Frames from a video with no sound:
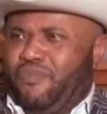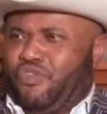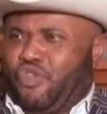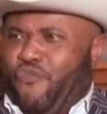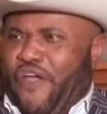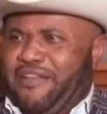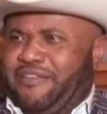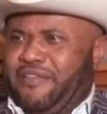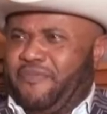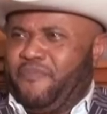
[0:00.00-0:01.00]
suffered,
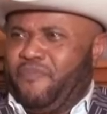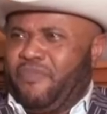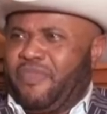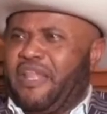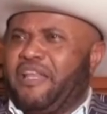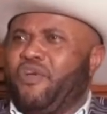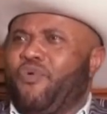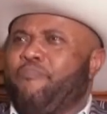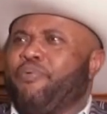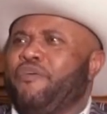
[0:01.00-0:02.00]
that they
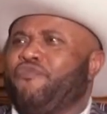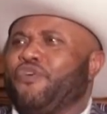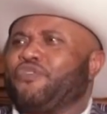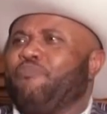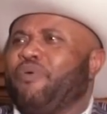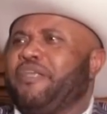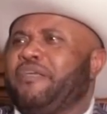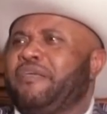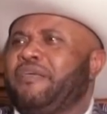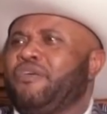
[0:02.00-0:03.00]
were praying for
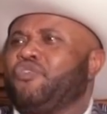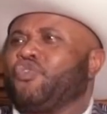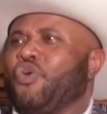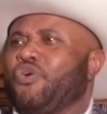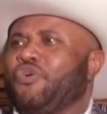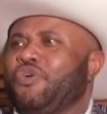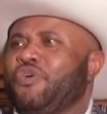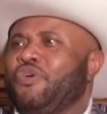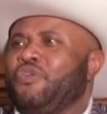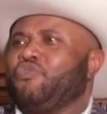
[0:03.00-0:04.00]
somebody strong
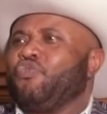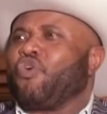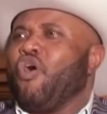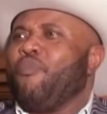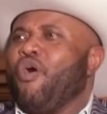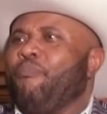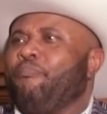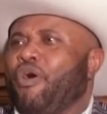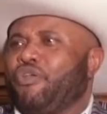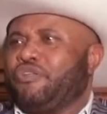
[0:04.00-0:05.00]
to come on
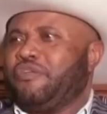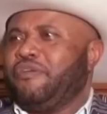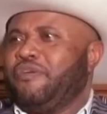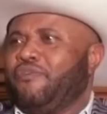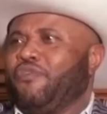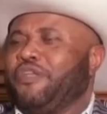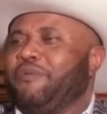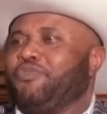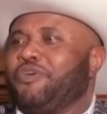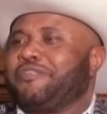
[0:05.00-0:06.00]
board for
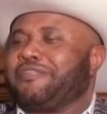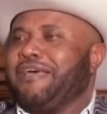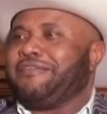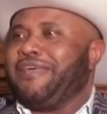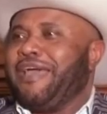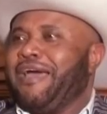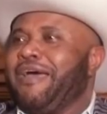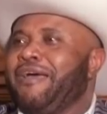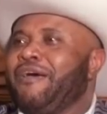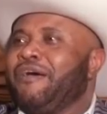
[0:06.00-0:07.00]
them to exercise their
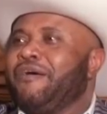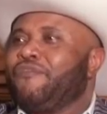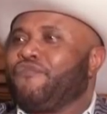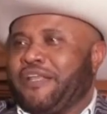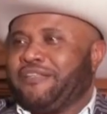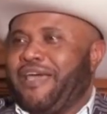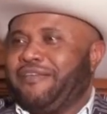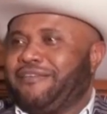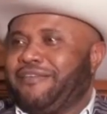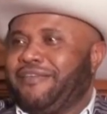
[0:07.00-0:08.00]

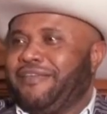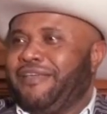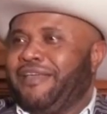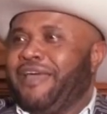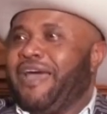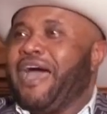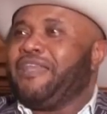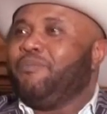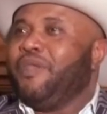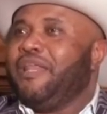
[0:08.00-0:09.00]
franchise.
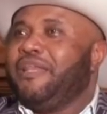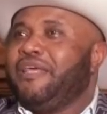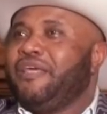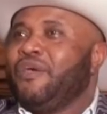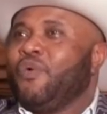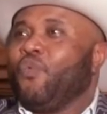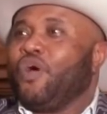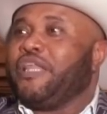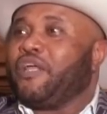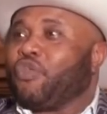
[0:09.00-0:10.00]
And immediately,
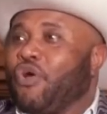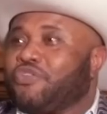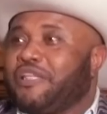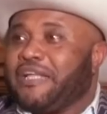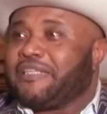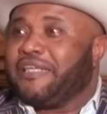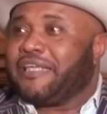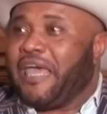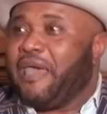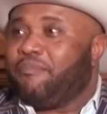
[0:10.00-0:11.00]
what they thought that thing
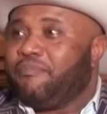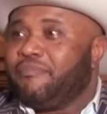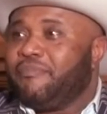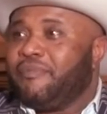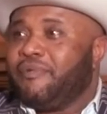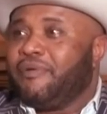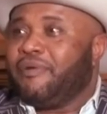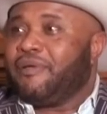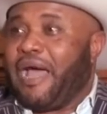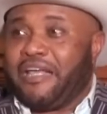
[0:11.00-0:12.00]
came,
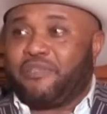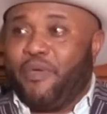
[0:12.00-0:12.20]
as